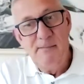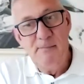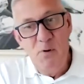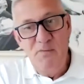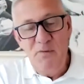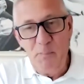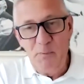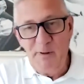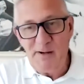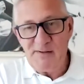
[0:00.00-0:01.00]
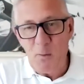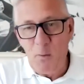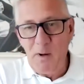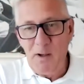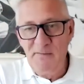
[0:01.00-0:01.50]
move your products
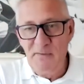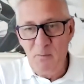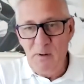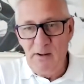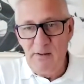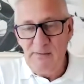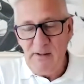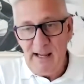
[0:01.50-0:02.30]
all over the world.